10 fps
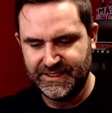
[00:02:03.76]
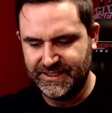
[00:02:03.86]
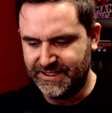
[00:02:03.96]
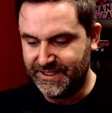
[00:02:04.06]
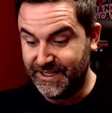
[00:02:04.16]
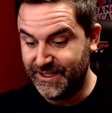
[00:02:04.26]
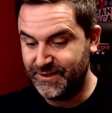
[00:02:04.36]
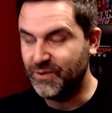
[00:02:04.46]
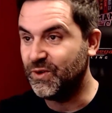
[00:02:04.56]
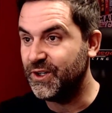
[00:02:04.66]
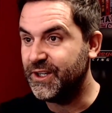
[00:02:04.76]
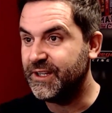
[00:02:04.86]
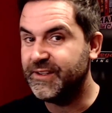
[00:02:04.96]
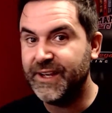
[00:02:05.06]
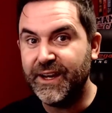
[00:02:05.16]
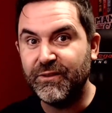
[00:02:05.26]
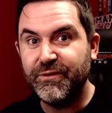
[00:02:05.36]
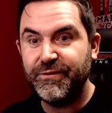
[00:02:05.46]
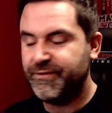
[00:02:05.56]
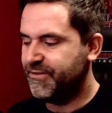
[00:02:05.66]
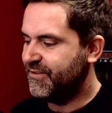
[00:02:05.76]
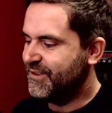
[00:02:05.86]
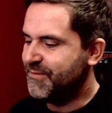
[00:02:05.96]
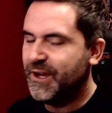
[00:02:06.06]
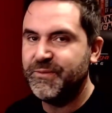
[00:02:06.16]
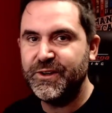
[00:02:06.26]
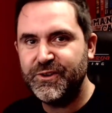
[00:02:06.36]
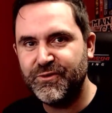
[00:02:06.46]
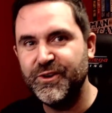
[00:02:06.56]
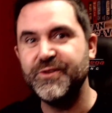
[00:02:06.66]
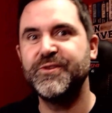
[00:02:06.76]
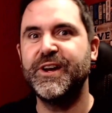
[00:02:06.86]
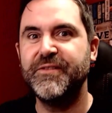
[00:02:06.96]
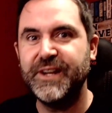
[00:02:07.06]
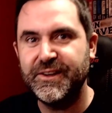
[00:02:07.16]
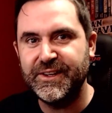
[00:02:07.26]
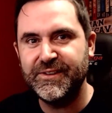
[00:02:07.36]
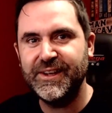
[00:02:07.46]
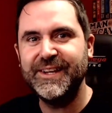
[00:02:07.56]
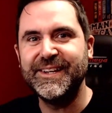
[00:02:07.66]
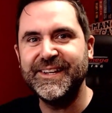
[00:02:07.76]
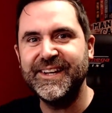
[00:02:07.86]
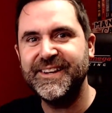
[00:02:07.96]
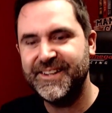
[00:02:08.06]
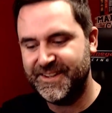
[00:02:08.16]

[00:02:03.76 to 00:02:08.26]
And here's the watch itself. The moment of truth. I haven't actually seen it yet.